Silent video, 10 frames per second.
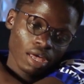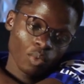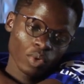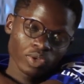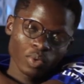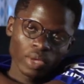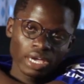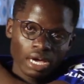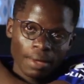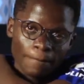when you
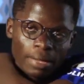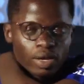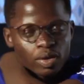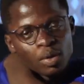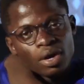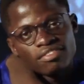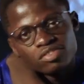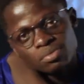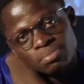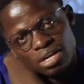wake up, you have
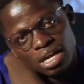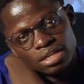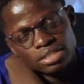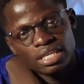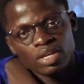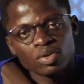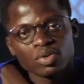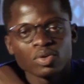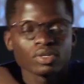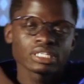to brush, then you
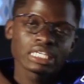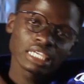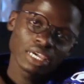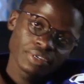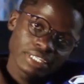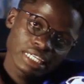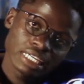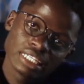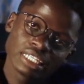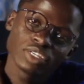do your skincare
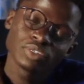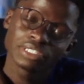routine, then you